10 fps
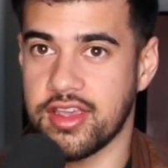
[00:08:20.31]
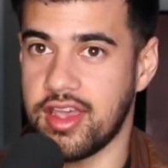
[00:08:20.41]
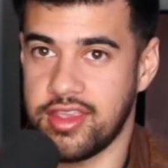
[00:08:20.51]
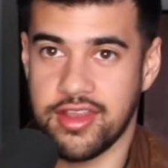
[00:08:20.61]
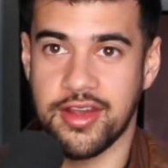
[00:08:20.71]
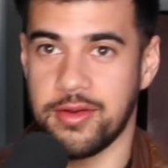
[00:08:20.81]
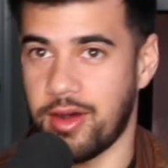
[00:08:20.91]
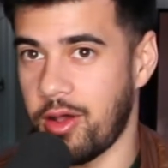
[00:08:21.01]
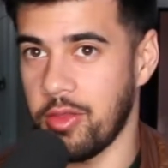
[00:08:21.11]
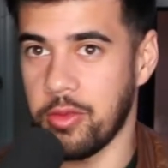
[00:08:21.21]
and you know
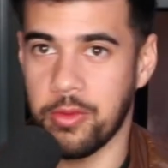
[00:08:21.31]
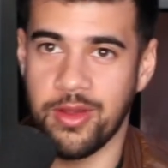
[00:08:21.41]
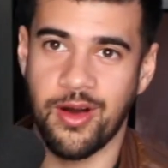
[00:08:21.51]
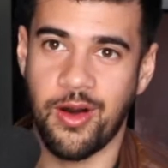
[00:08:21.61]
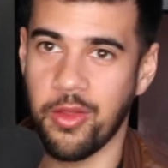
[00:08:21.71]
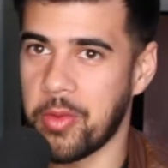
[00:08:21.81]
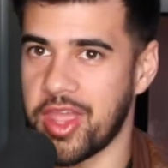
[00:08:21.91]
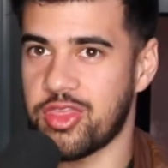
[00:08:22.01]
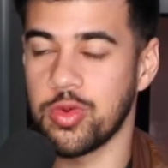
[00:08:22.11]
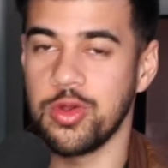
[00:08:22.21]
all the all the way
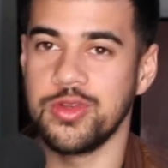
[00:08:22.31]
through.